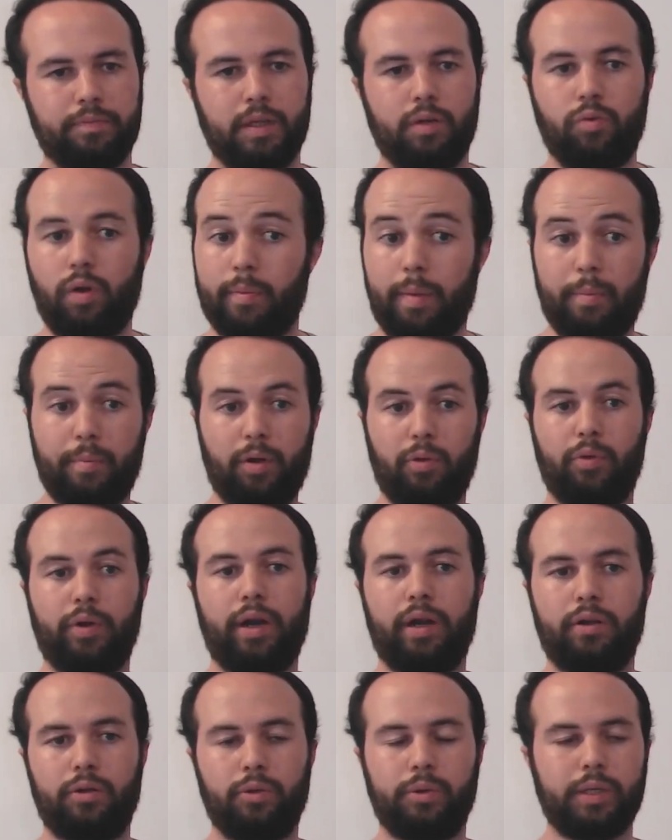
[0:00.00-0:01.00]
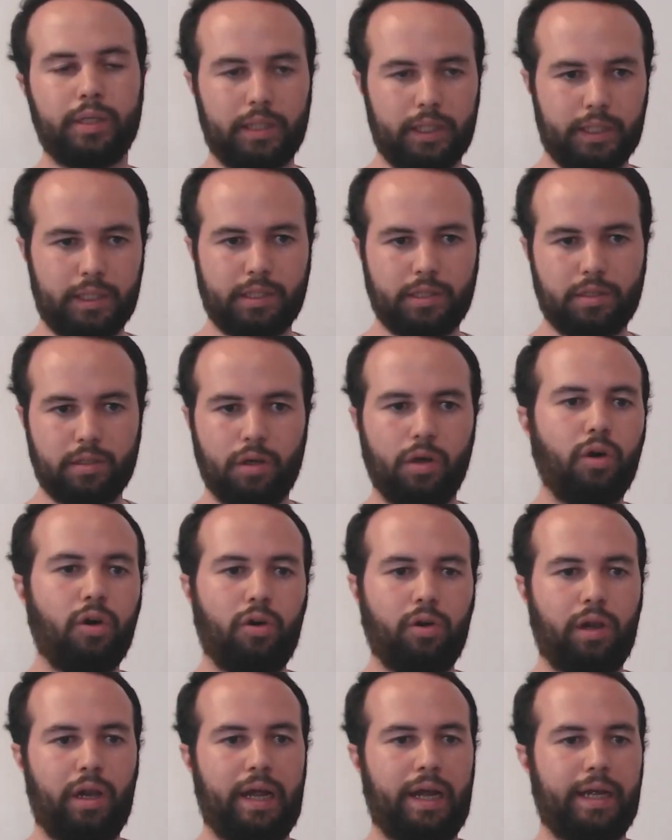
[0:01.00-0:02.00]
Remember, we are doing this
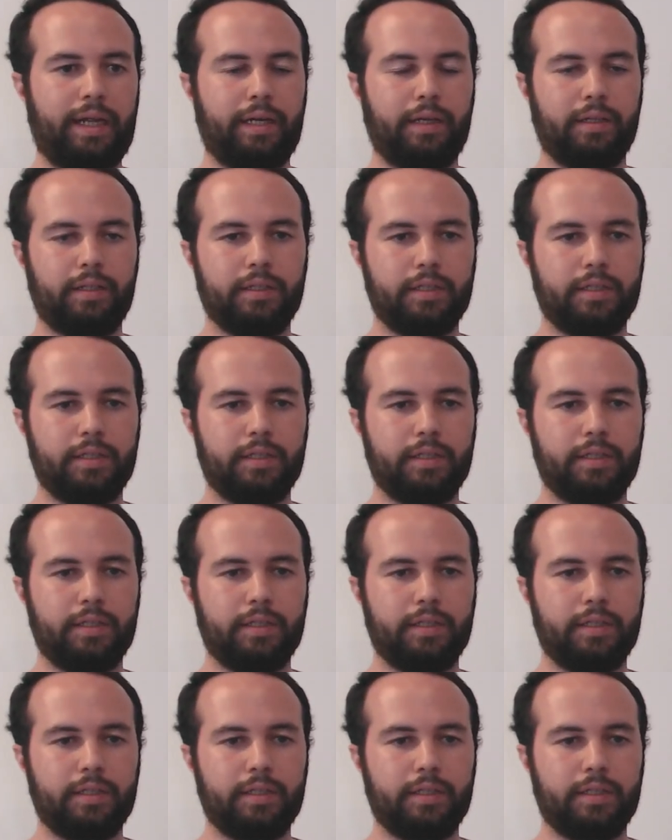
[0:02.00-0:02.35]
online. The